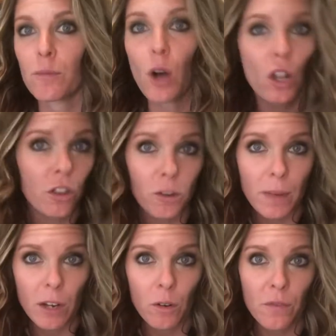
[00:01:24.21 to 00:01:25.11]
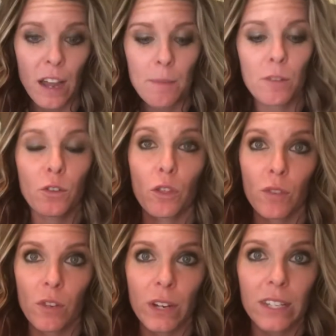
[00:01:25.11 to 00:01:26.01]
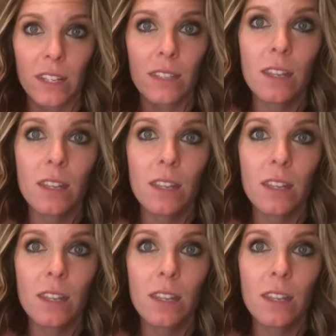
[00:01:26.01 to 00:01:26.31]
from all other microfiber for 3 reasons.